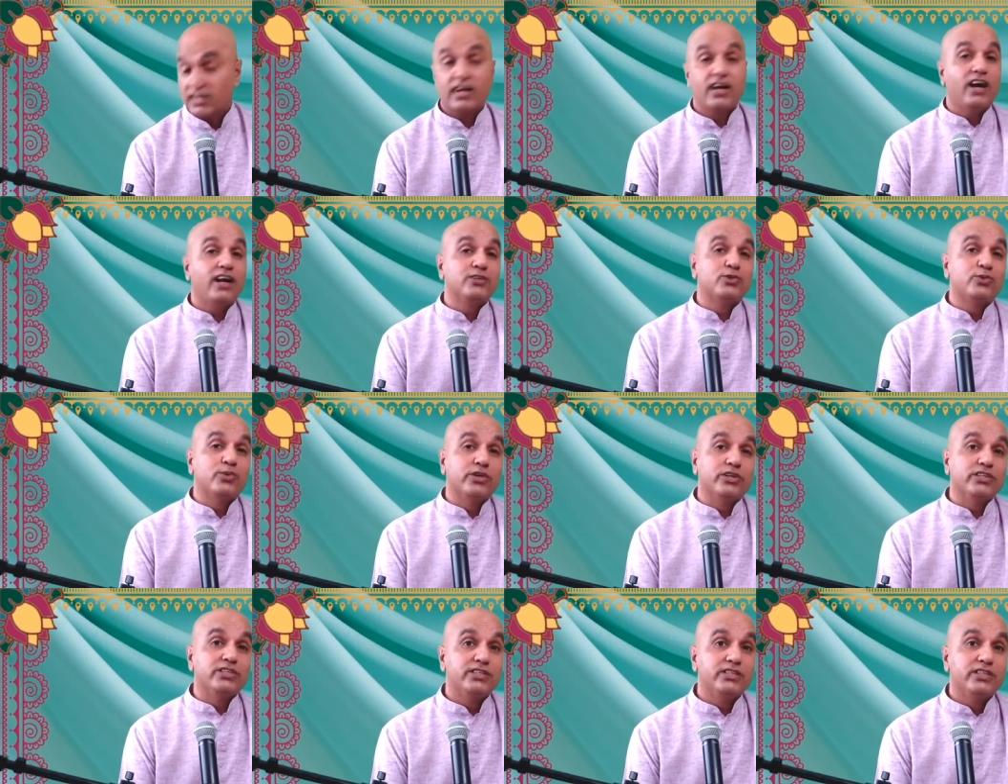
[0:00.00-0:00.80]
These are
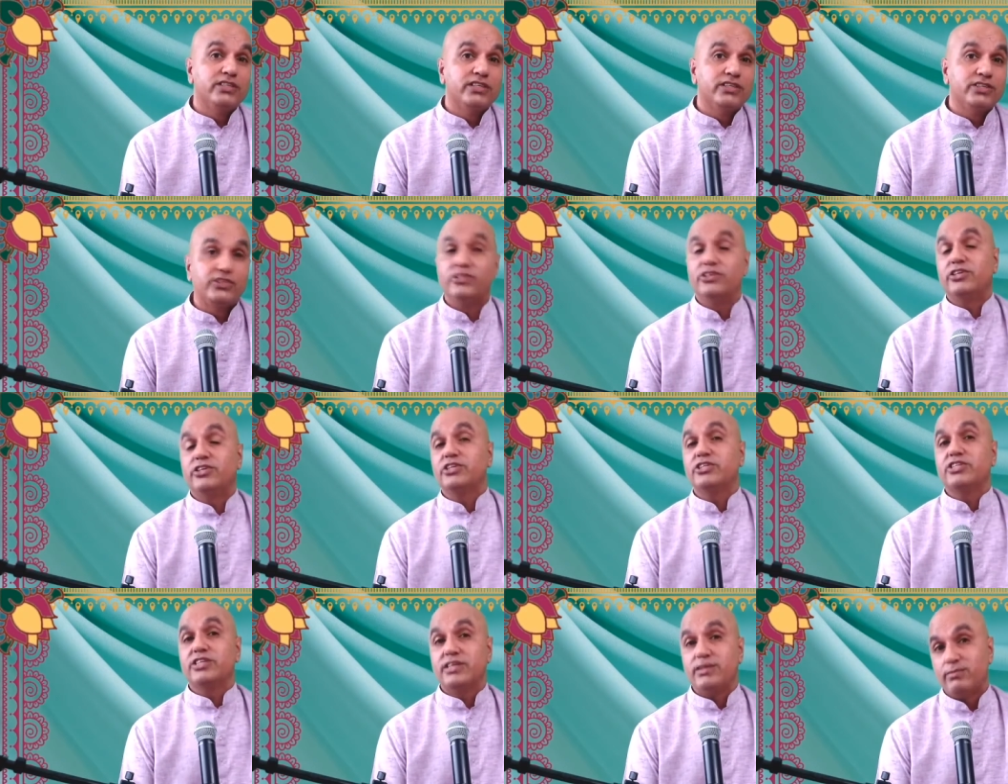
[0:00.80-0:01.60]
God's words.
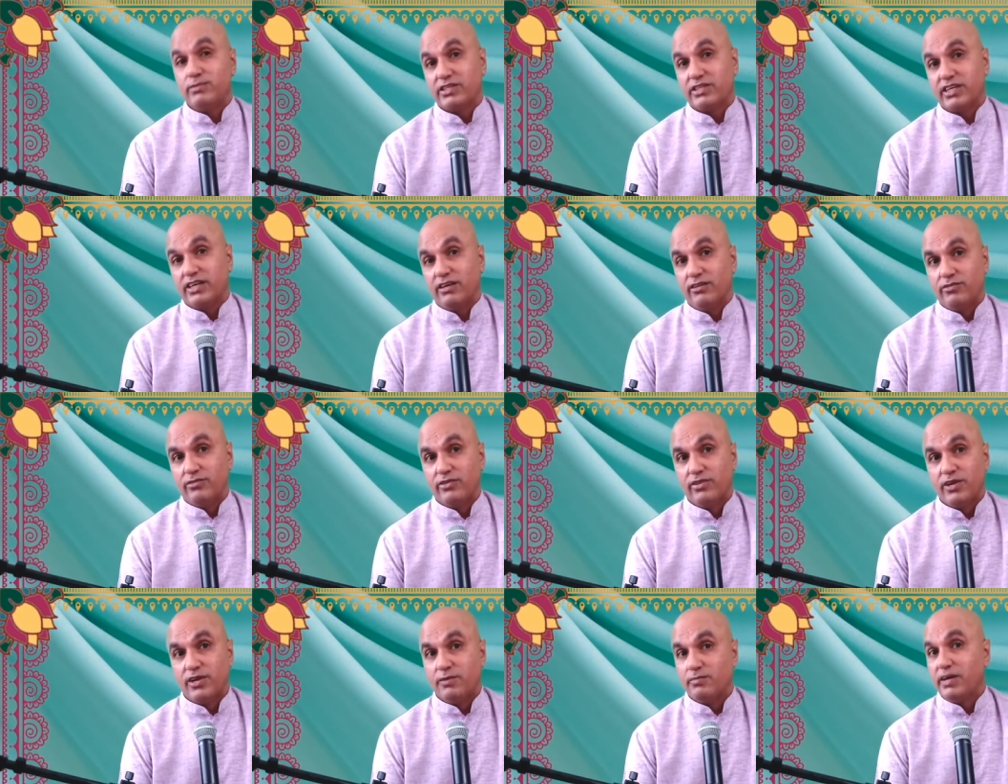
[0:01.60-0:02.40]
Sri Krishna
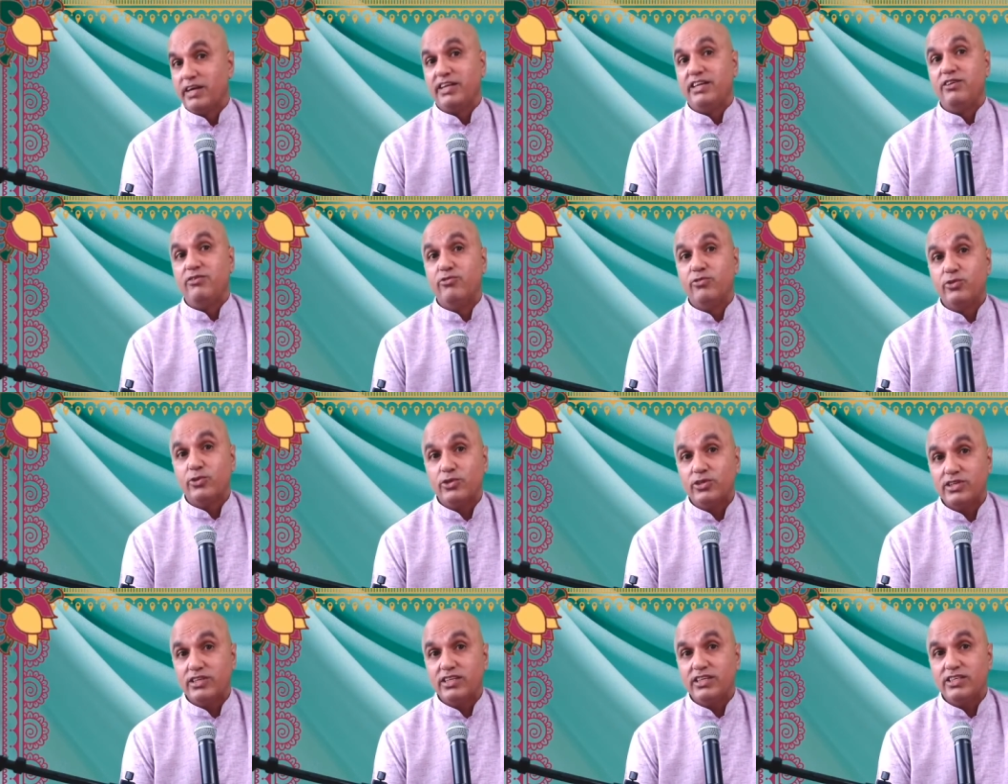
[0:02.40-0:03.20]
himself, my
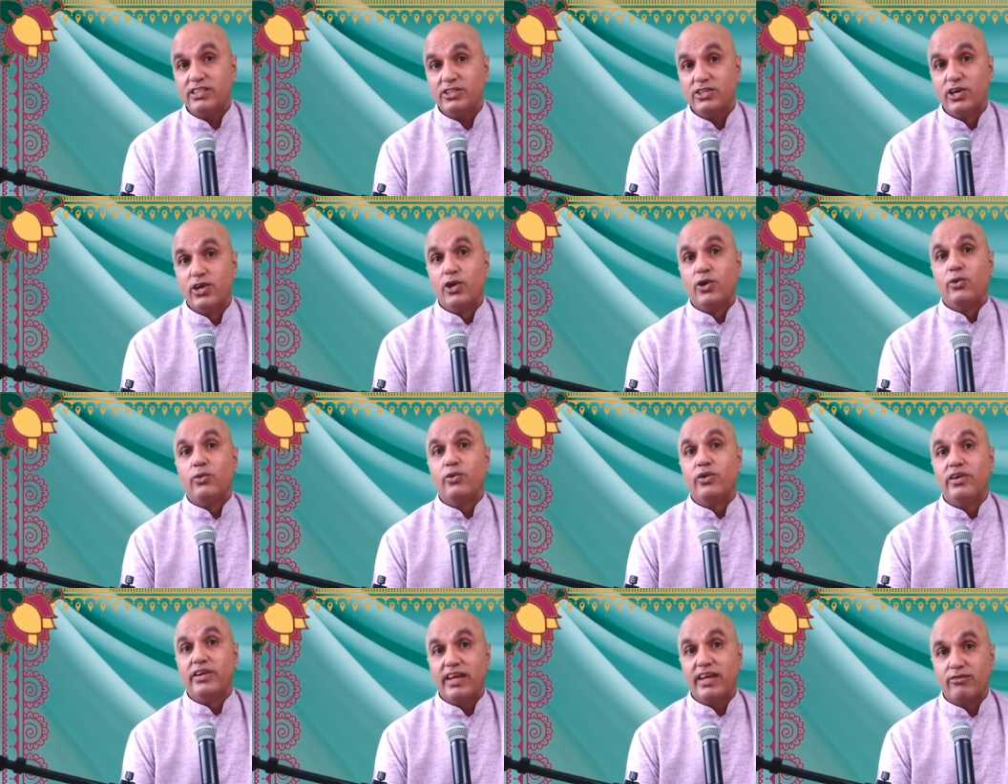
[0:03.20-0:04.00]
devotees
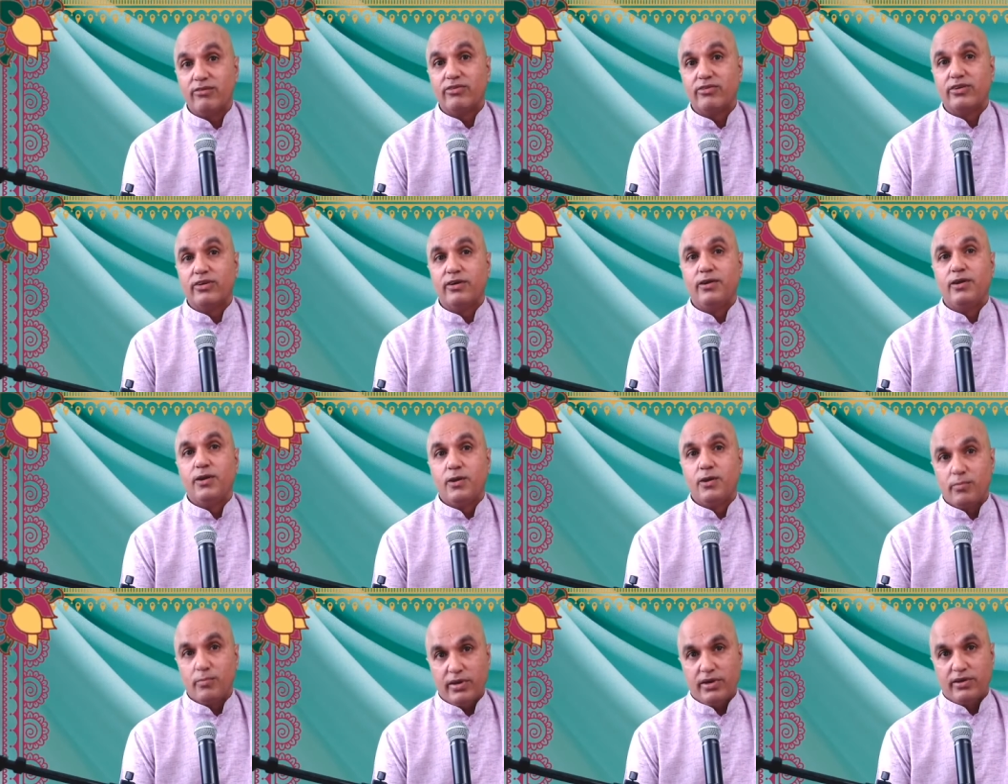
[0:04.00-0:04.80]
will
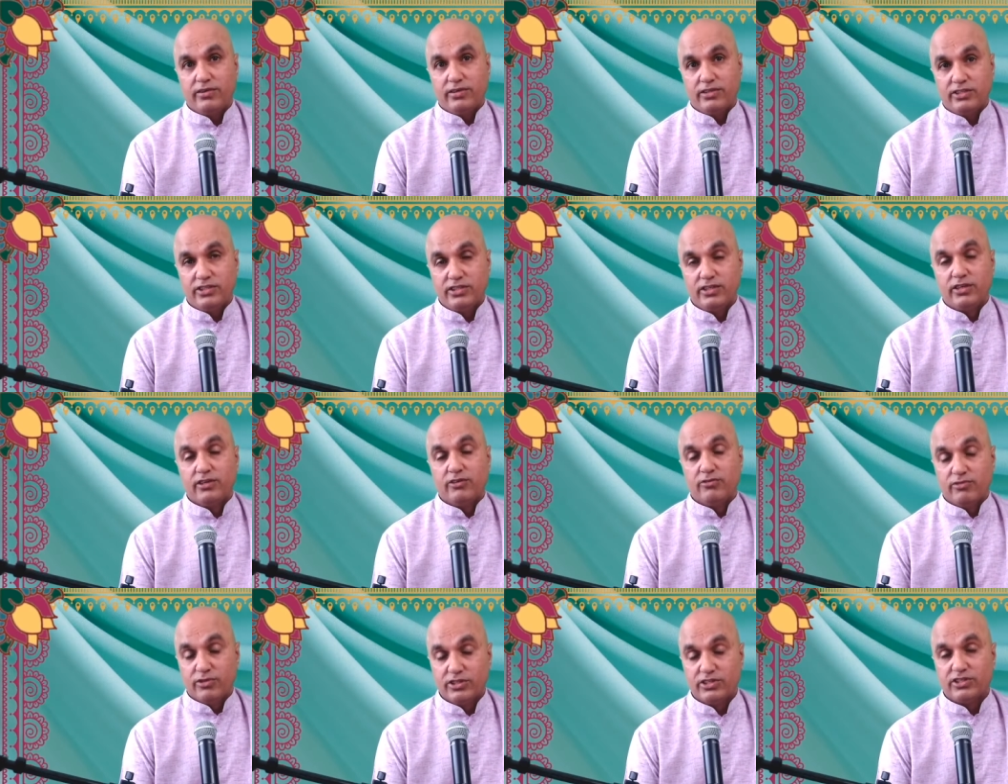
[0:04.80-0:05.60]
never
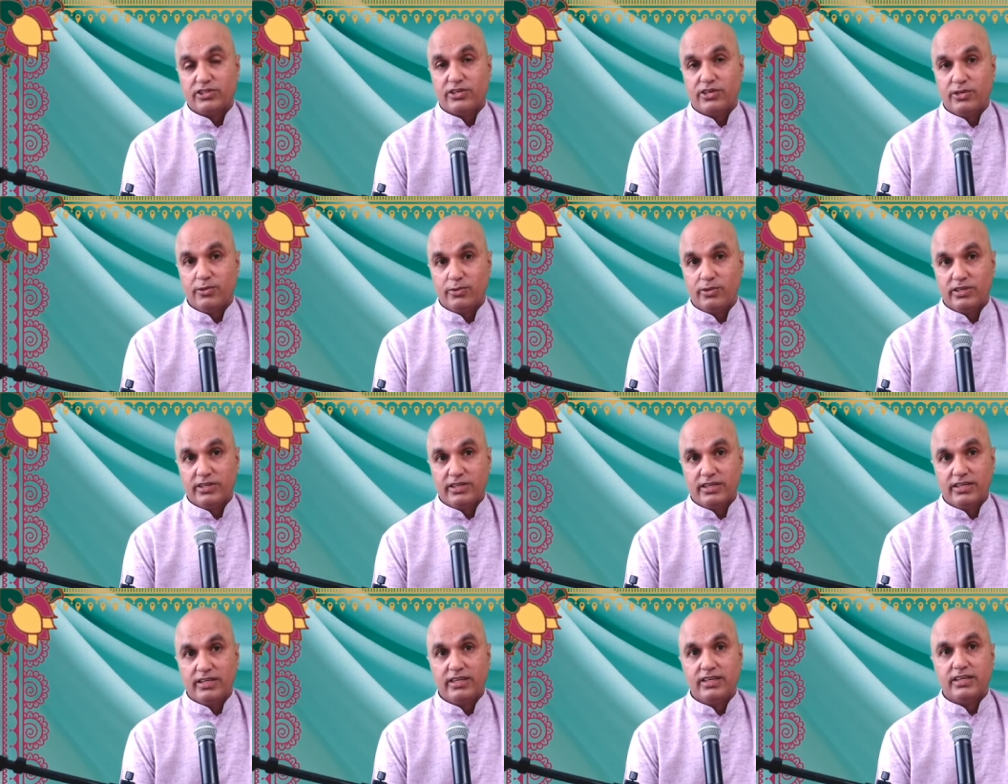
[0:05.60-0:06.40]
perish. Verse
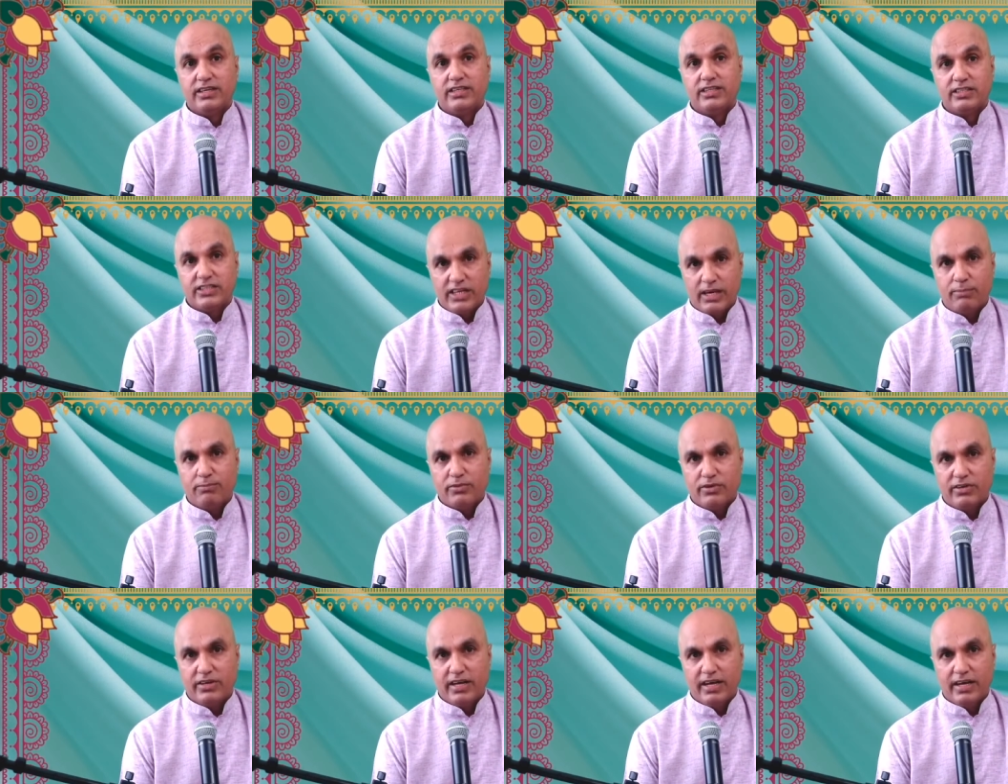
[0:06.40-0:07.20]
31,
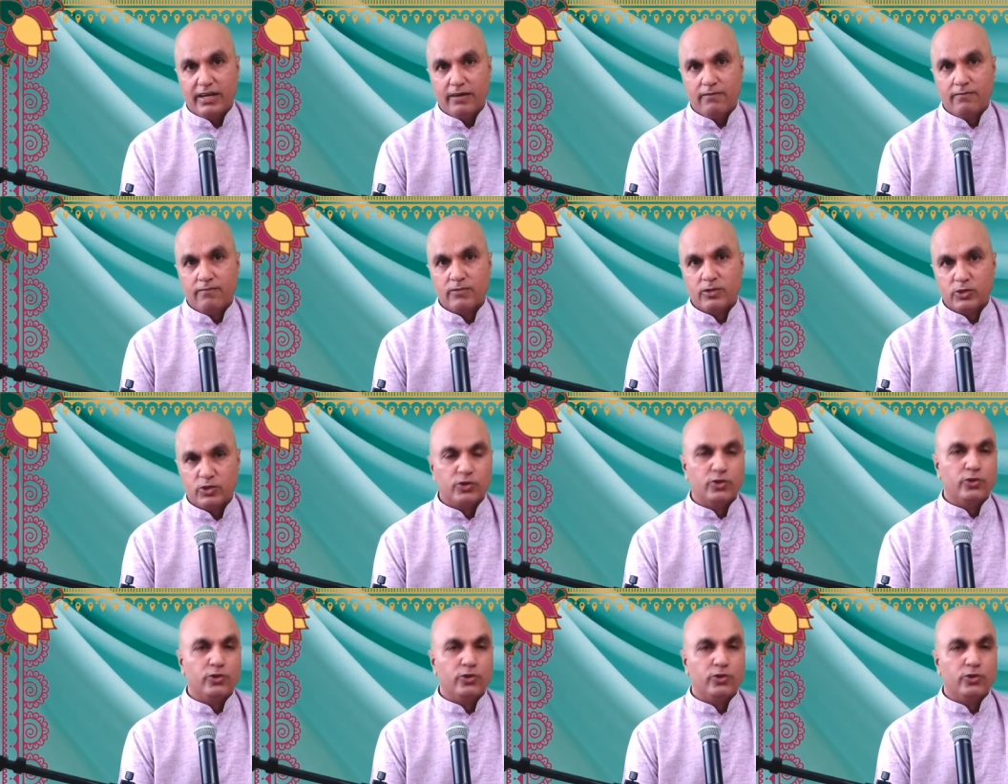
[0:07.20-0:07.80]
chapter 9.